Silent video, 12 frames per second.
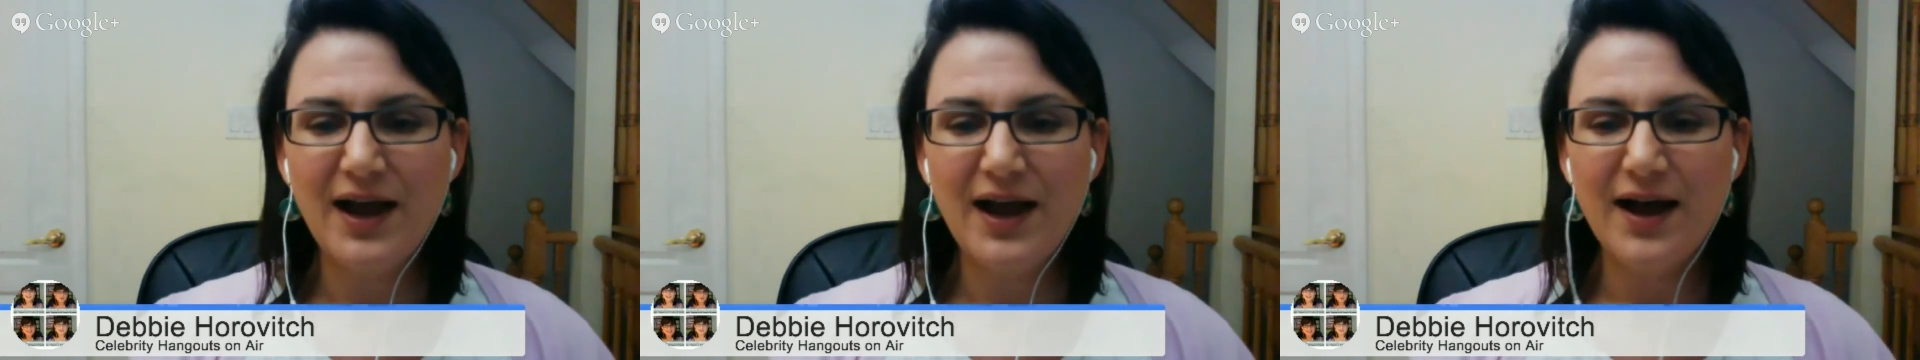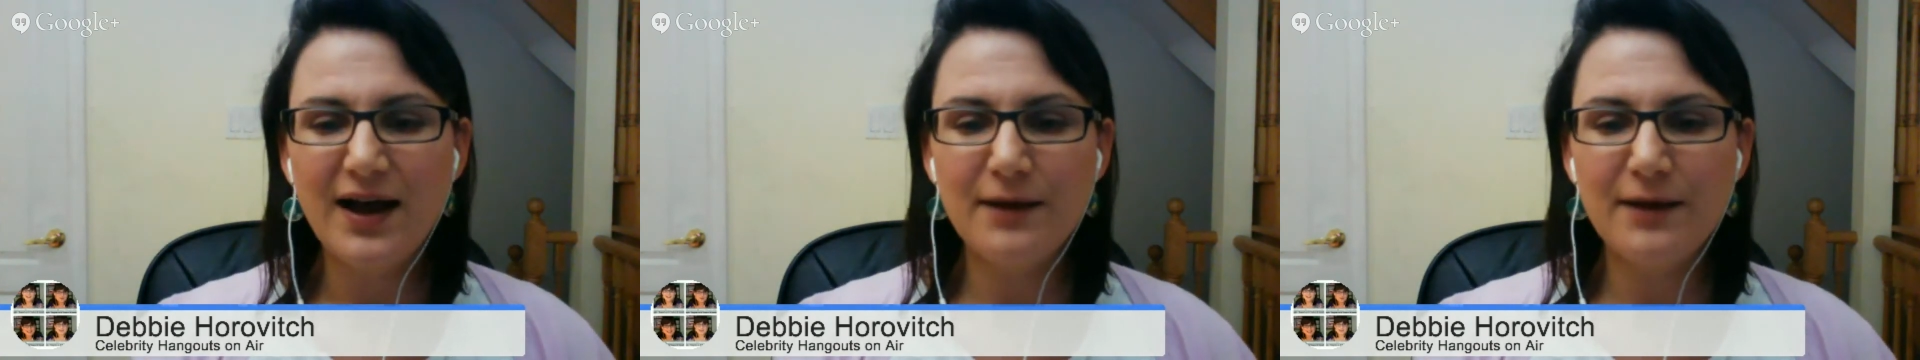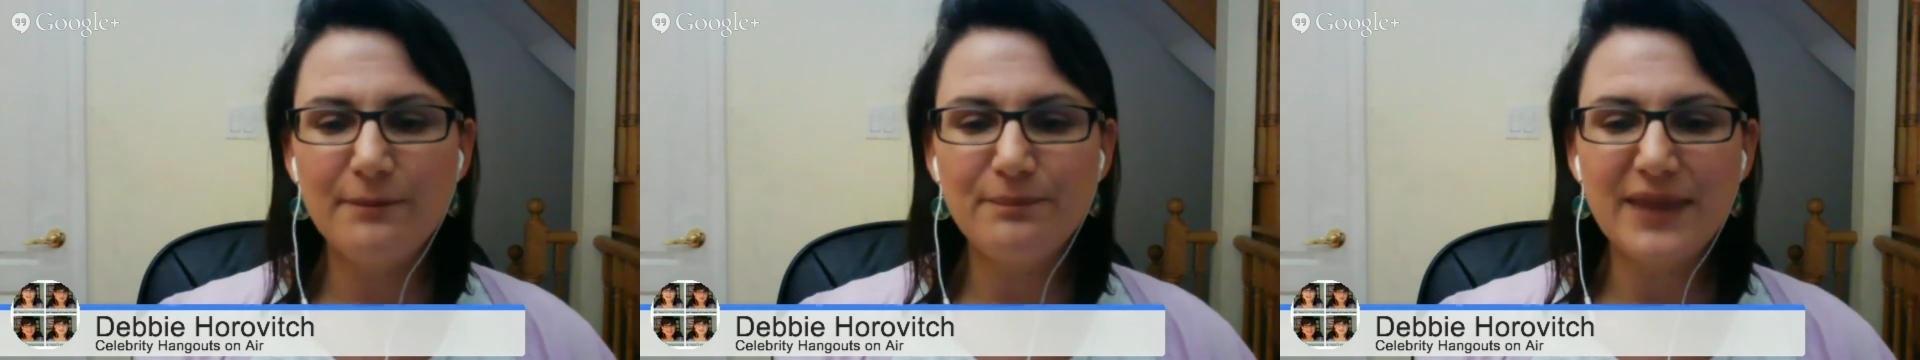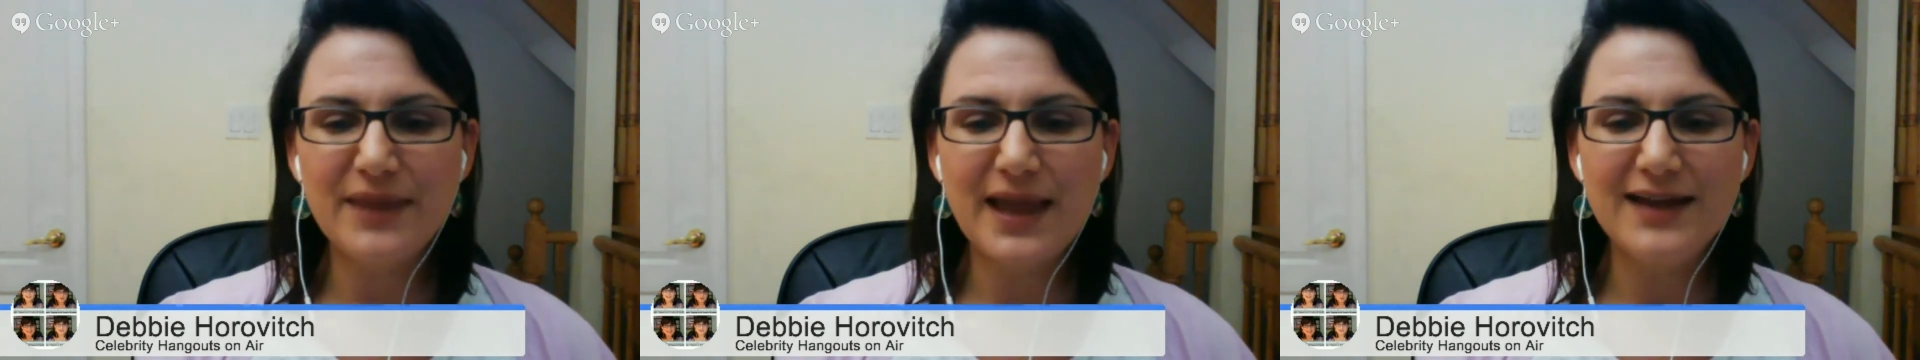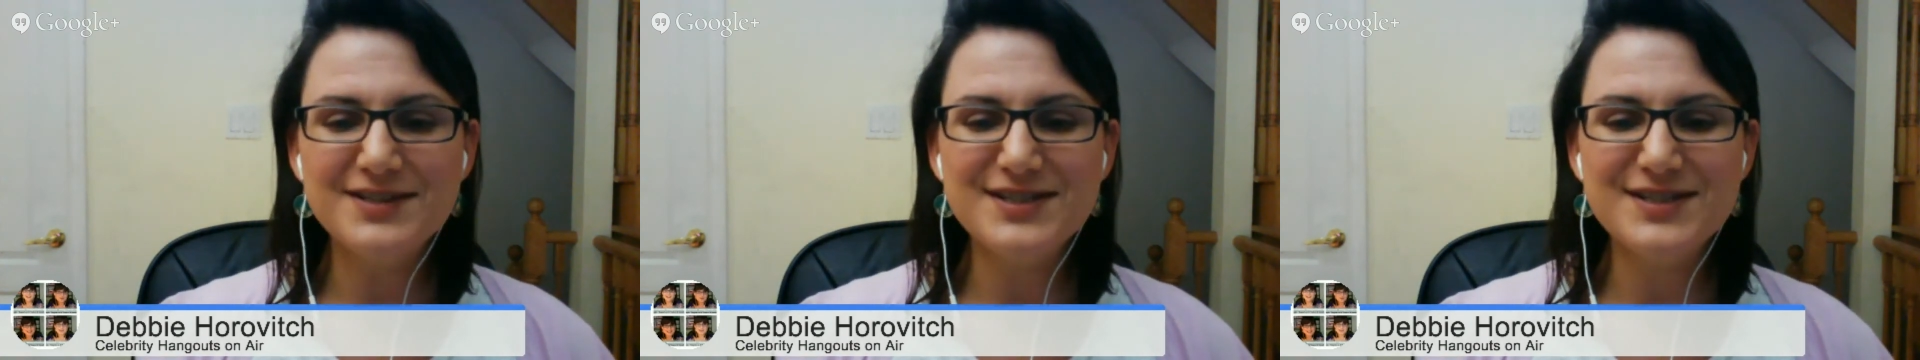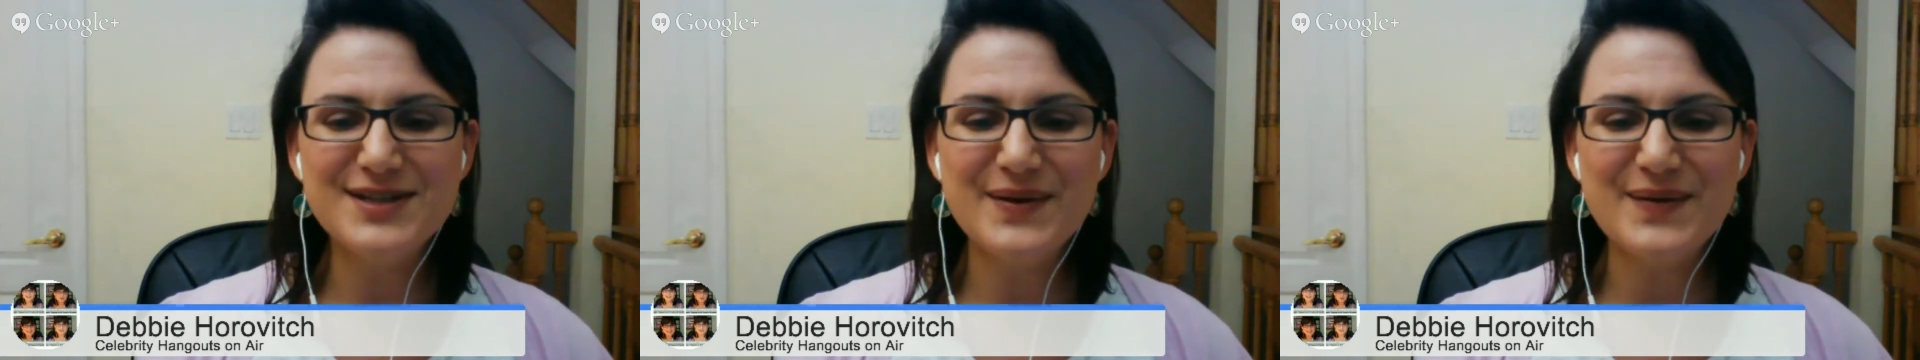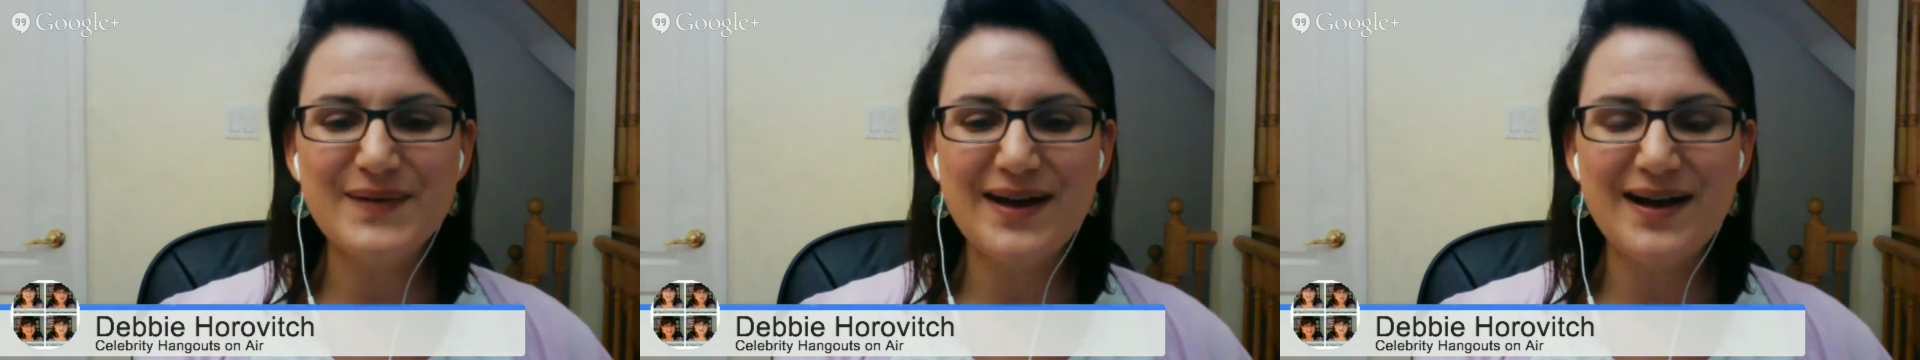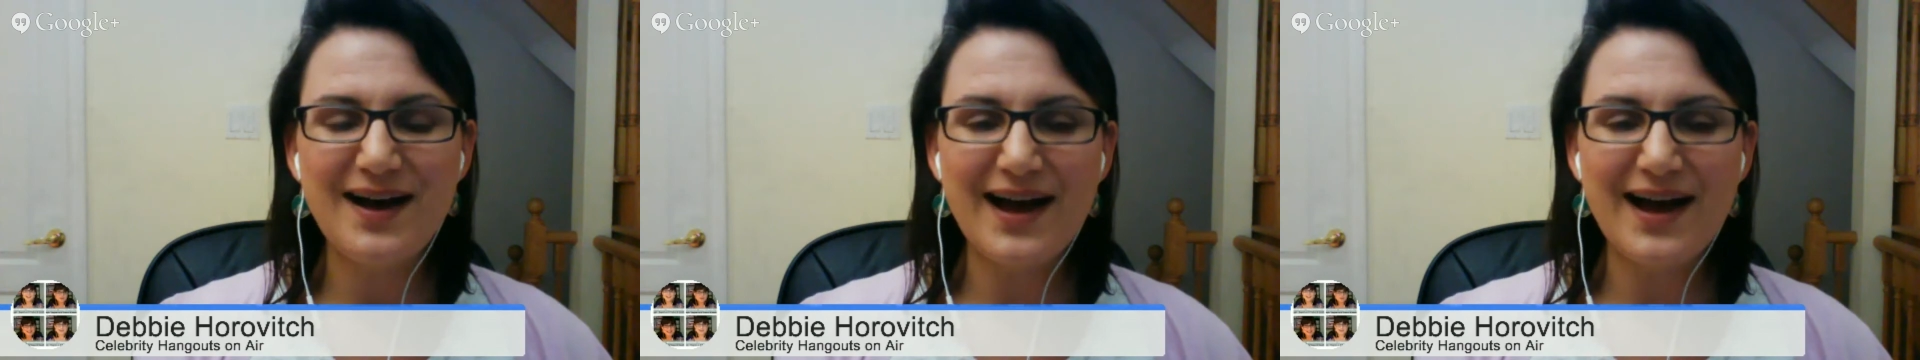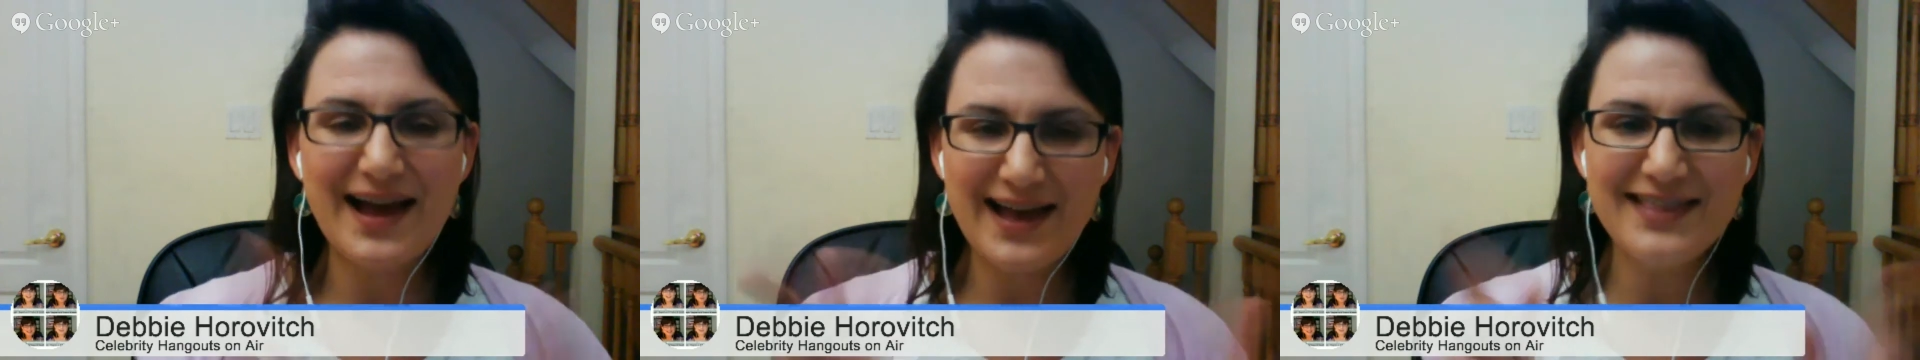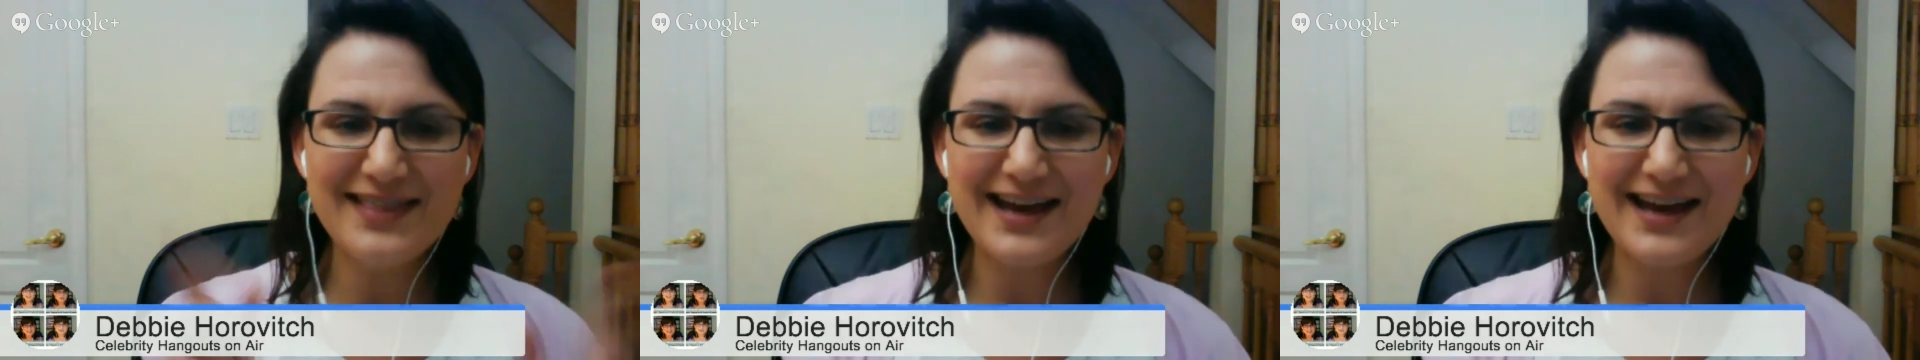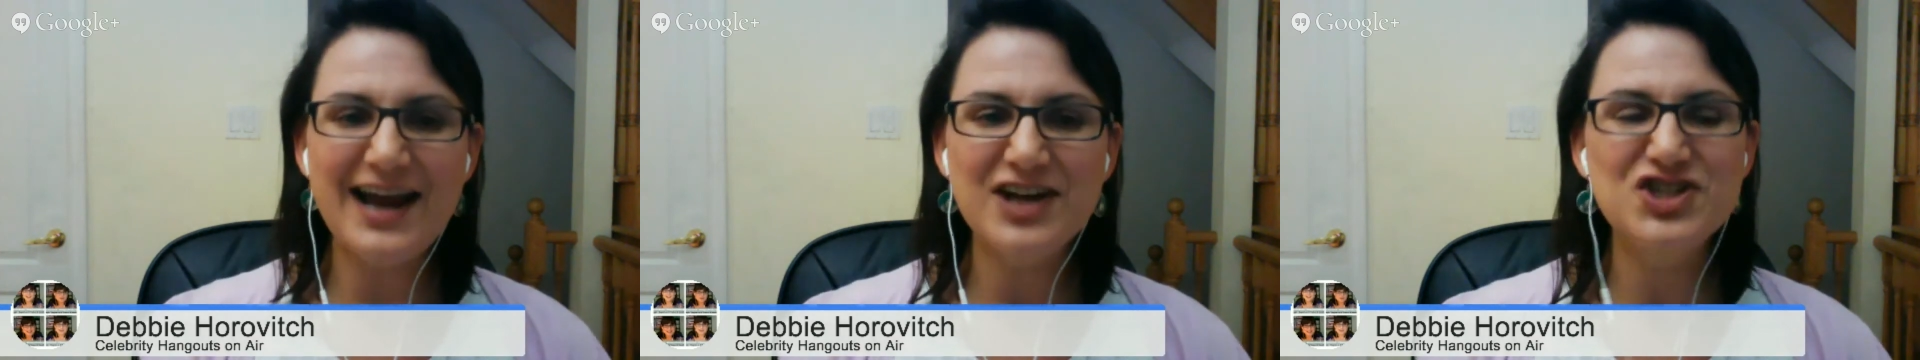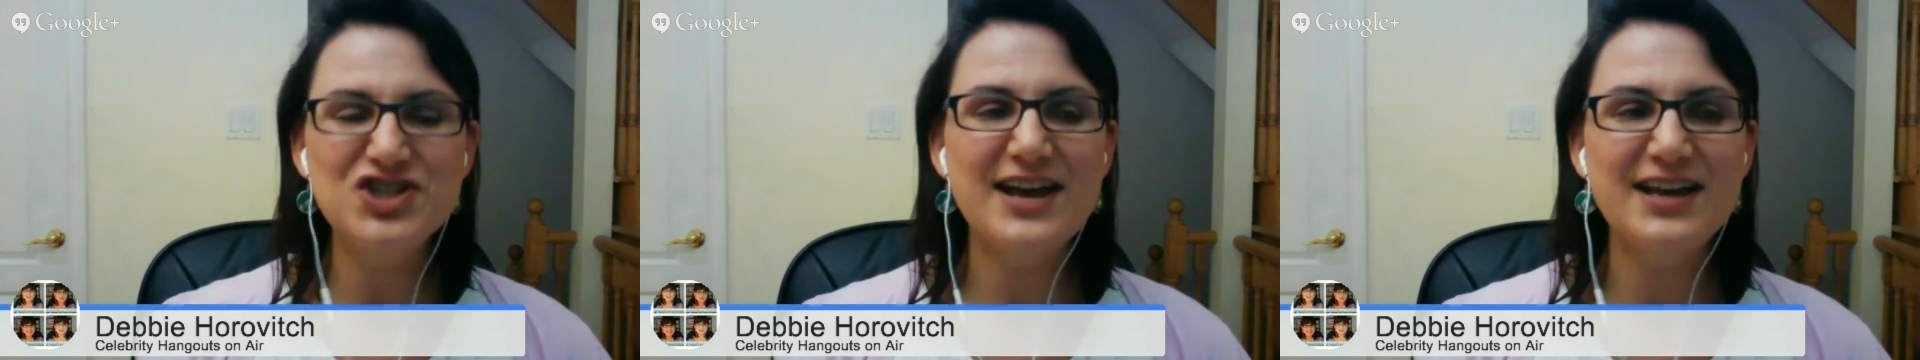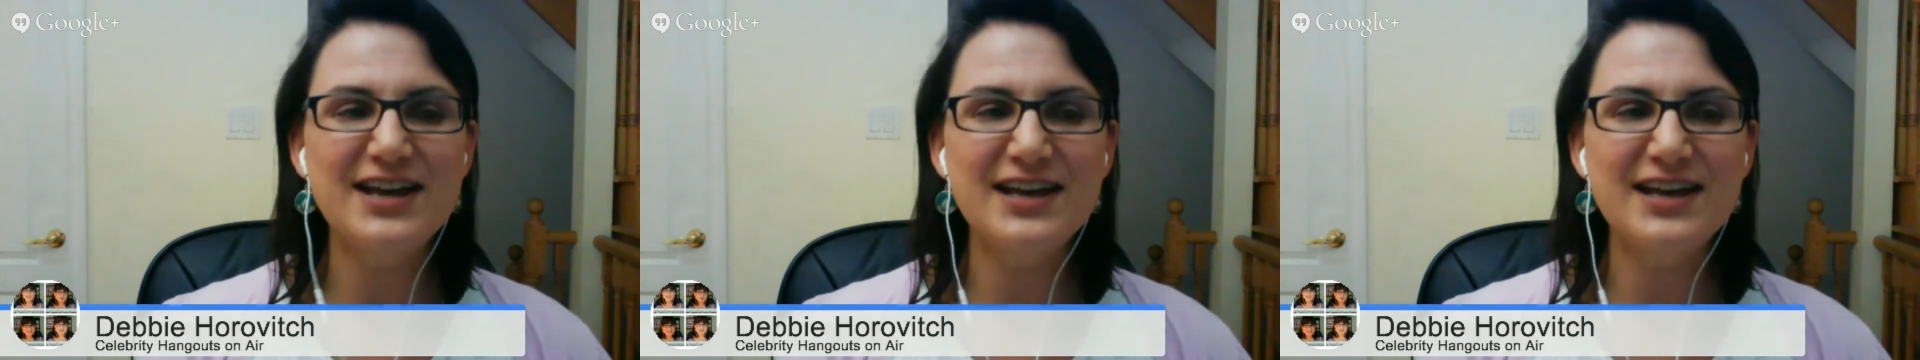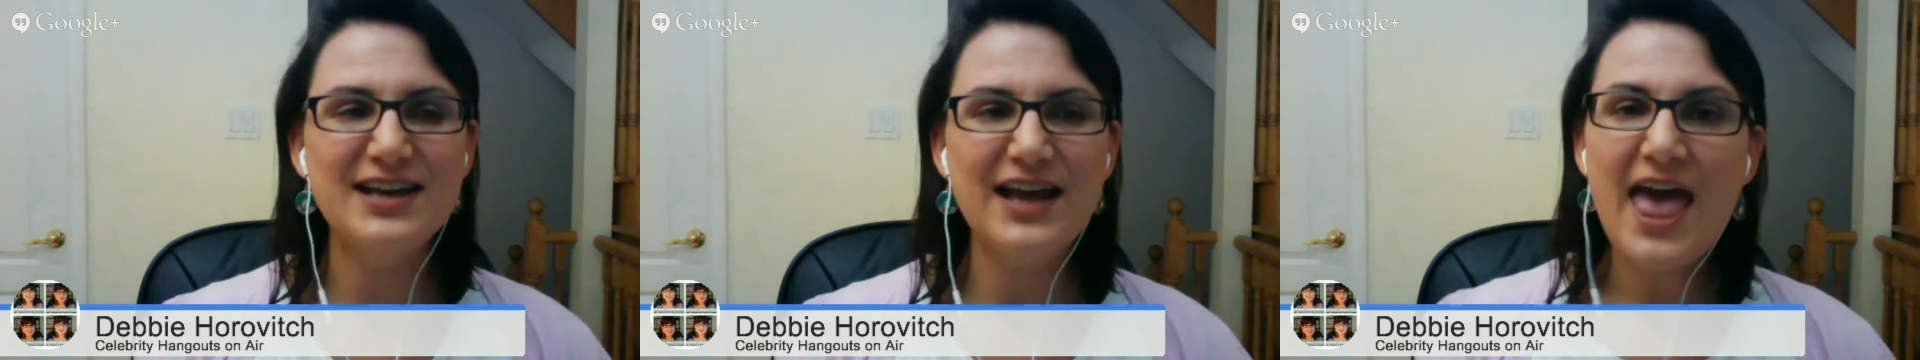Mm-hmm. And so I had that hashtag in it.